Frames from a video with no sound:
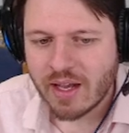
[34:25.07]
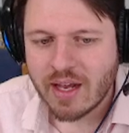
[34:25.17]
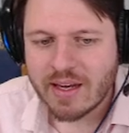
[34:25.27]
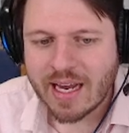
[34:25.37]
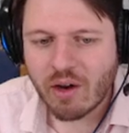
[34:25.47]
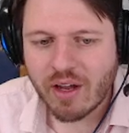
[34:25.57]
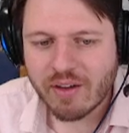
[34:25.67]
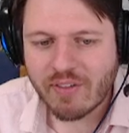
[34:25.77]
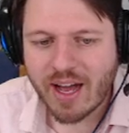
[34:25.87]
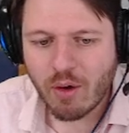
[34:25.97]
Now,
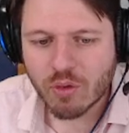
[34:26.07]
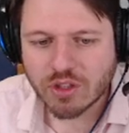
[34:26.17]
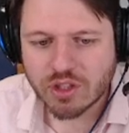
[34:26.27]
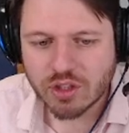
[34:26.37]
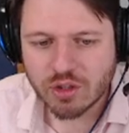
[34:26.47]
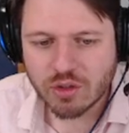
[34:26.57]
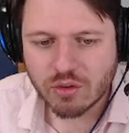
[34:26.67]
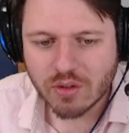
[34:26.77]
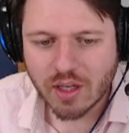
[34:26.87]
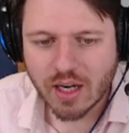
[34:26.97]
if I were
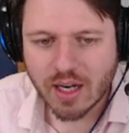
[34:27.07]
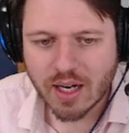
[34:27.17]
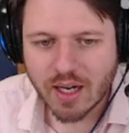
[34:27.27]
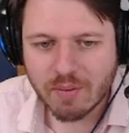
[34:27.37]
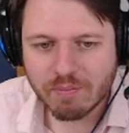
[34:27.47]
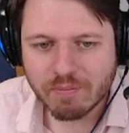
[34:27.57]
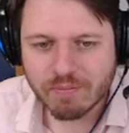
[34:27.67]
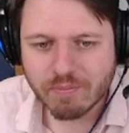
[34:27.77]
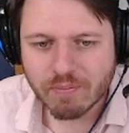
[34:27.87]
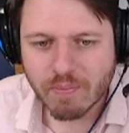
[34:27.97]
to,
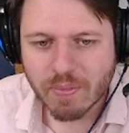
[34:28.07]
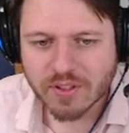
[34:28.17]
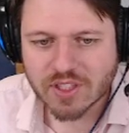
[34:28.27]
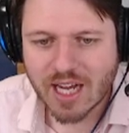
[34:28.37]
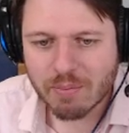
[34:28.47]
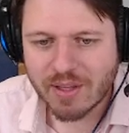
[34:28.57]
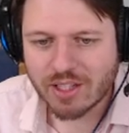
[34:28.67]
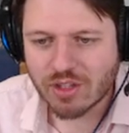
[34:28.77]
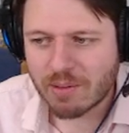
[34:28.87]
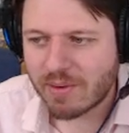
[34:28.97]
let's copy that
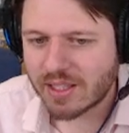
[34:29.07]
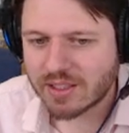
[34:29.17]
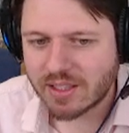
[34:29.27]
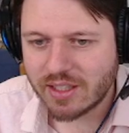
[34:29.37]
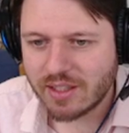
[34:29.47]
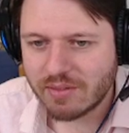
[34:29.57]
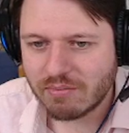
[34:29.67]
Dropbox link.